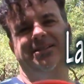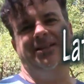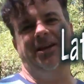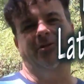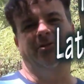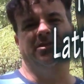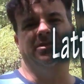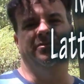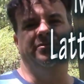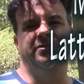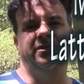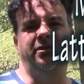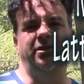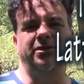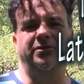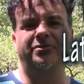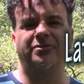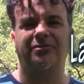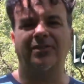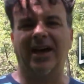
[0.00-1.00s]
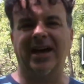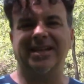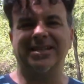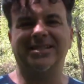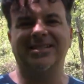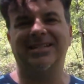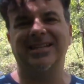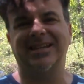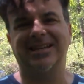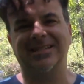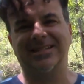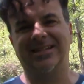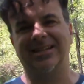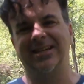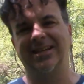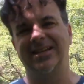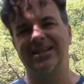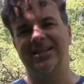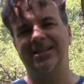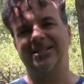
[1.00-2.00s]
Now it's a very fast disc,
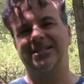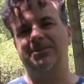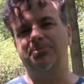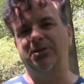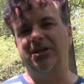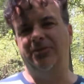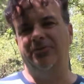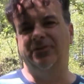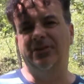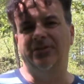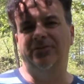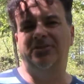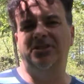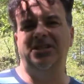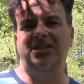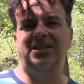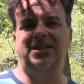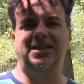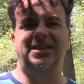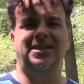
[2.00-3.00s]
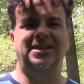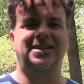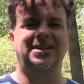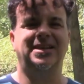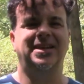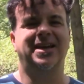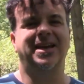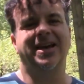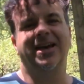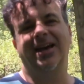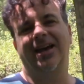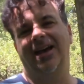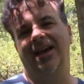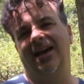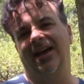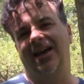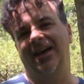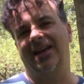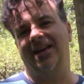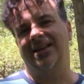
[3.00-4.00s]
speed 15,
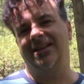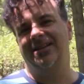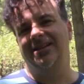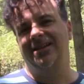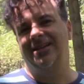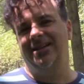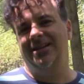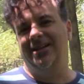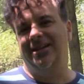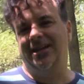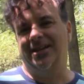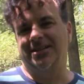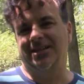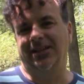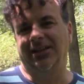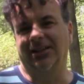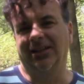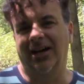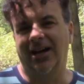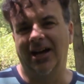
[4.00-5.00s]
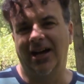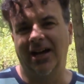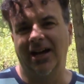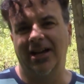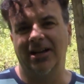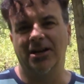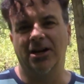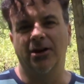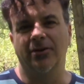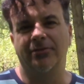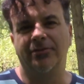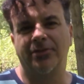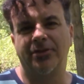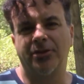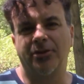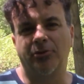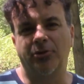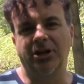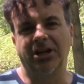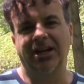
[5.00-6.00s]
and it has a glide of
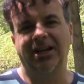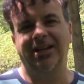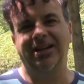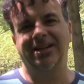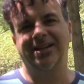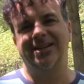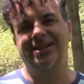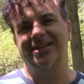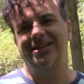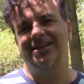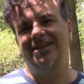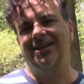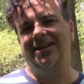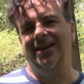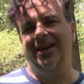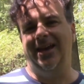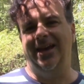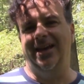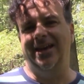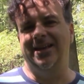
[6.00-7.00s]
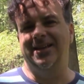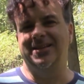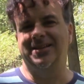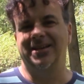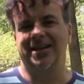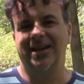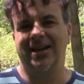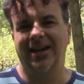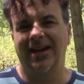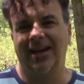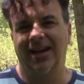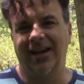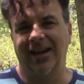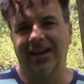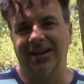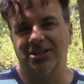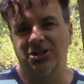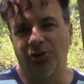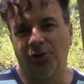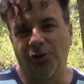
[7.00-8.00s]
3 and
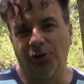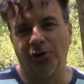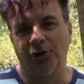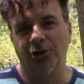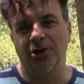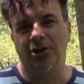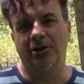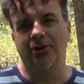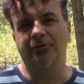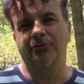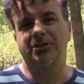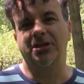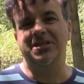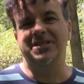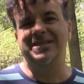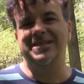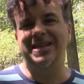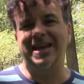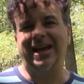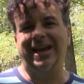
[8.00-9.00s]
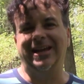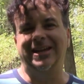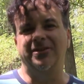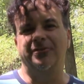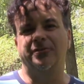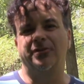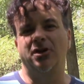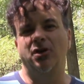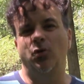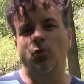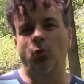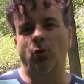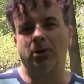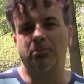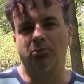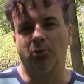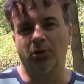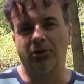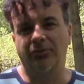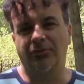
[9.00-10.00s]
a turn of
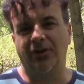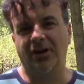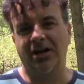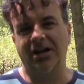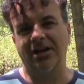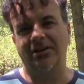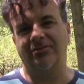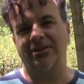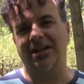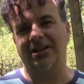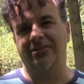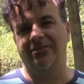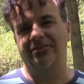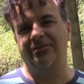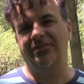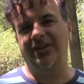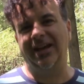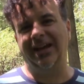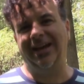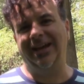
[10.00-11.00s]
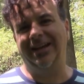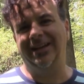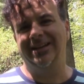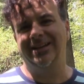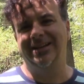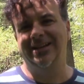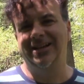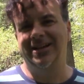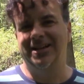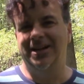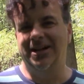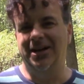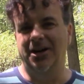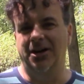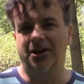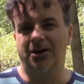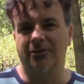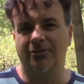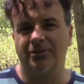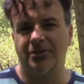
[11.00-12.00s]
-1.5 and a fade
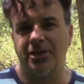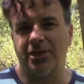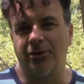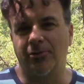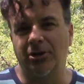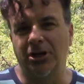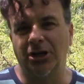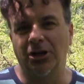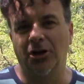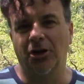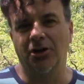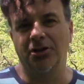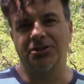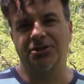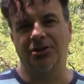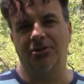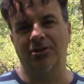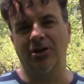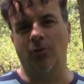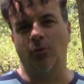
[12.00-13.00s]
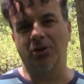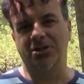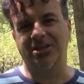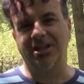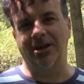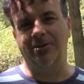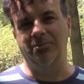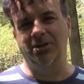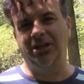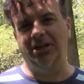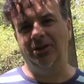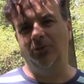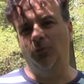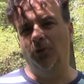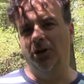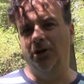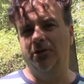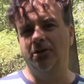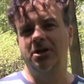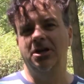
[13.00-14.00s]
of 3 also. Now what's that mean?
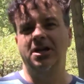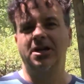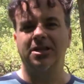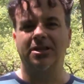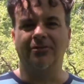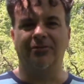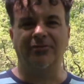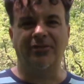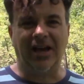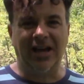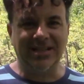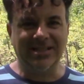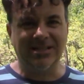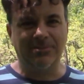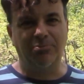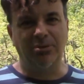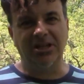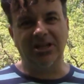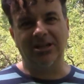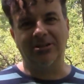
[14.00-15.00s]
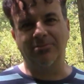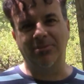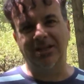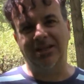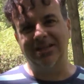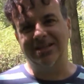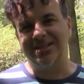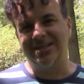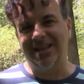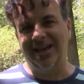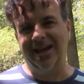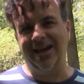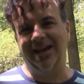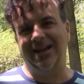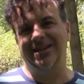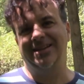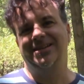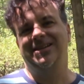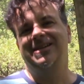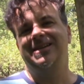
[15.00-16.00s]
Well, the fast speed means
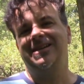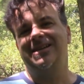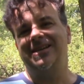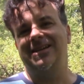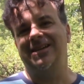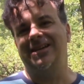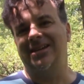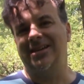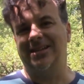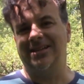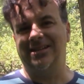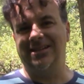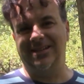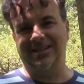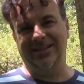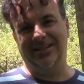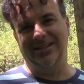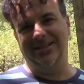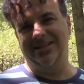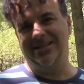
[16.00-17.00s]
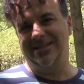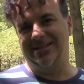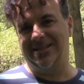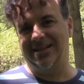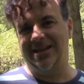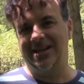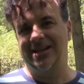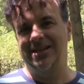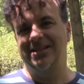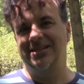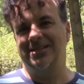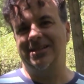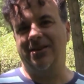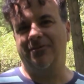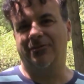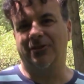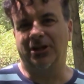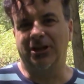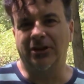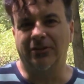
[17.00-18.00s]
that it is
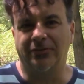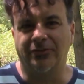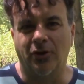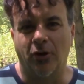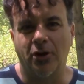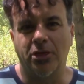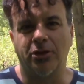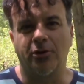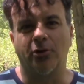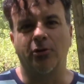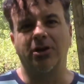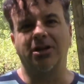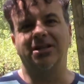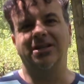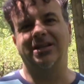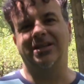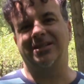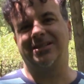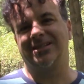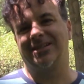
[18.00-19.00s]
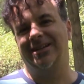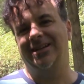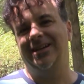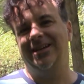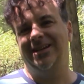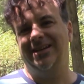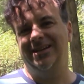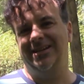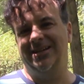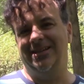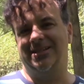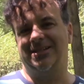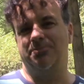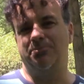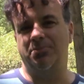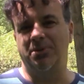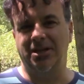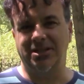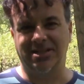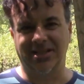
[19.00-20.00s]
definitely a far throwing disc. It's
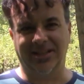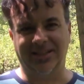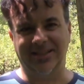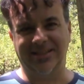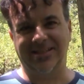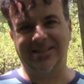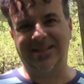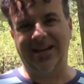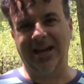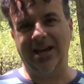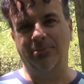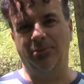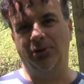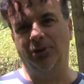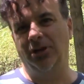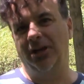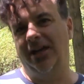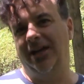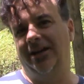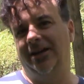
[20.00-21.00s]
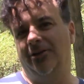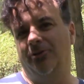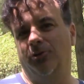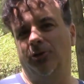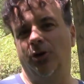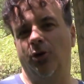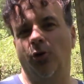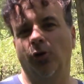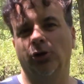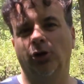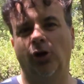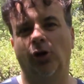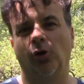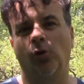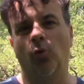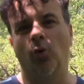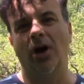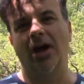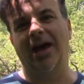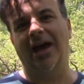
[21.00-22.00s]
basically stable and it'll go a
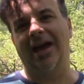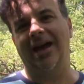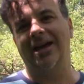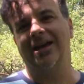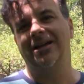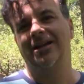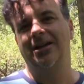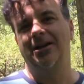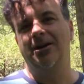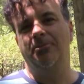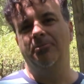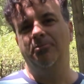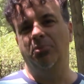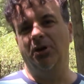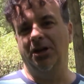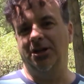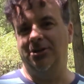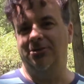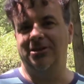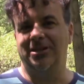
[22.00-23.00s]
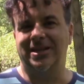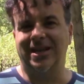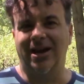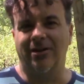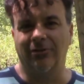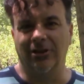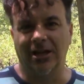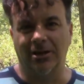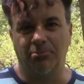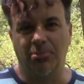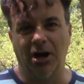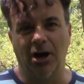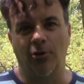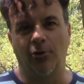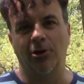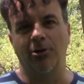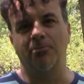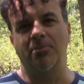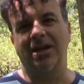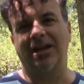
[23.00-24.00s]
long way, but you need to have a lot of
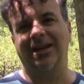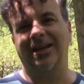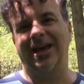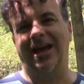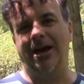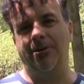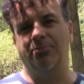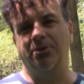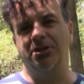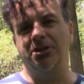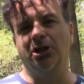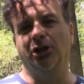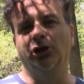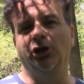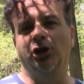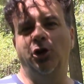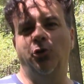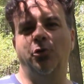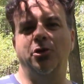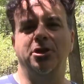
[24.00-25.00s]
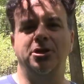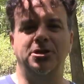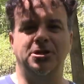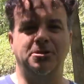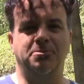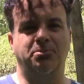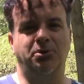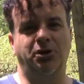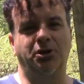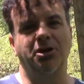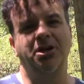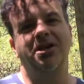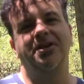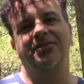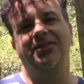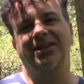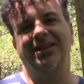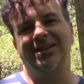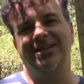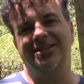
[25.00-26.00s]
power to make it happen. The lower the number,
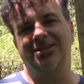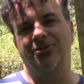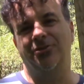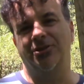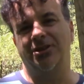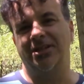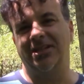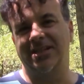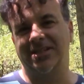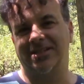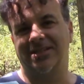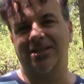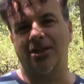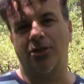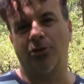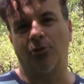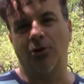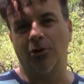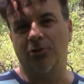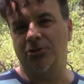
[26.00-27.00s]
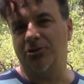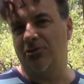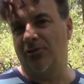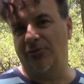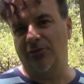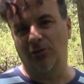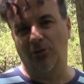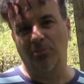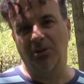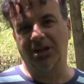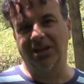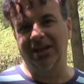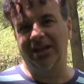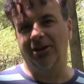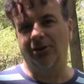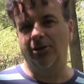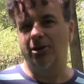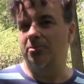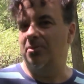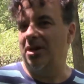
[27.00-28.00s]
the easier the disc to throw. So if you're a
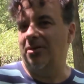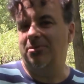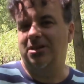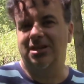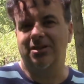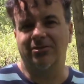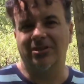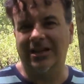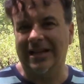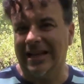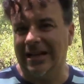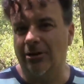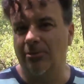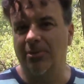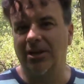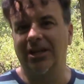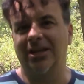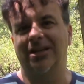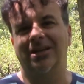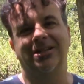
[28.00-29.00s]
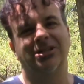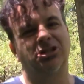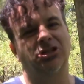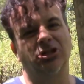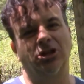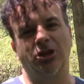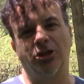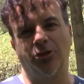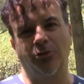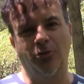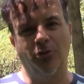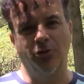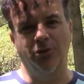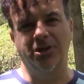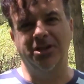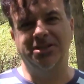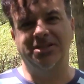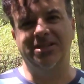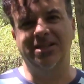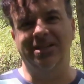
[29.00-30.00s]
beginner and maybe even an intermediate, you shouldn't throw
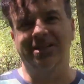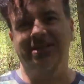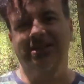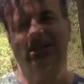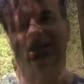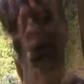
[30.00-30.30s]
this disc.